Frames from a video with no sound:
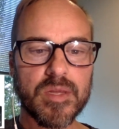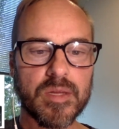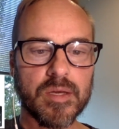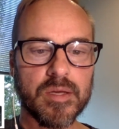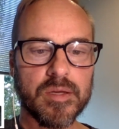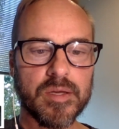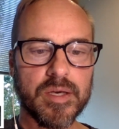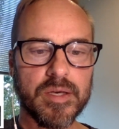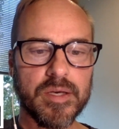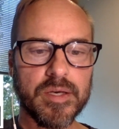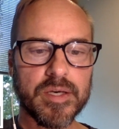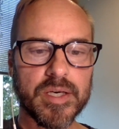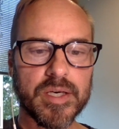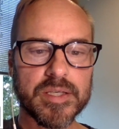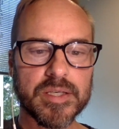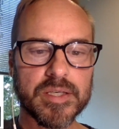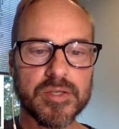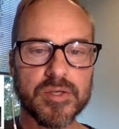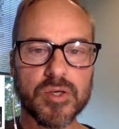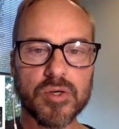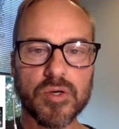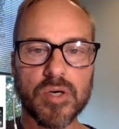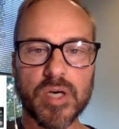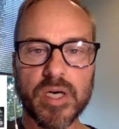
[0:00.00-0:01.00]
that you guys
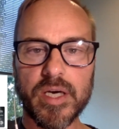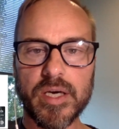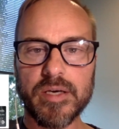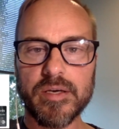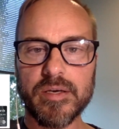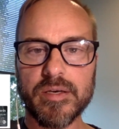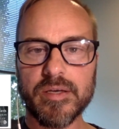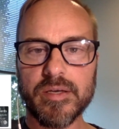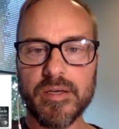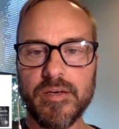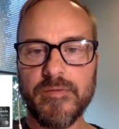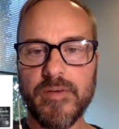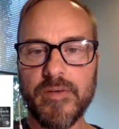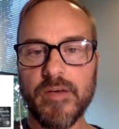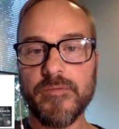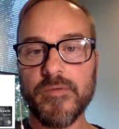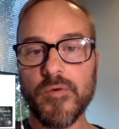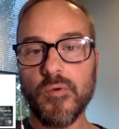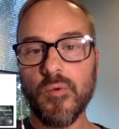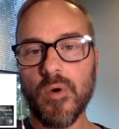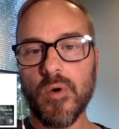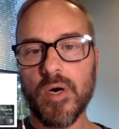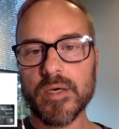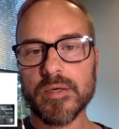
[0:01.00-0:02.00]
can try if
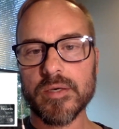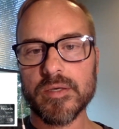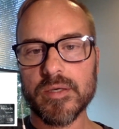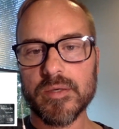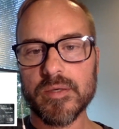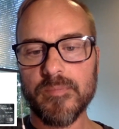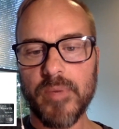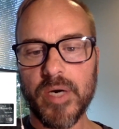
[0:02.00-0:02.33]
you want.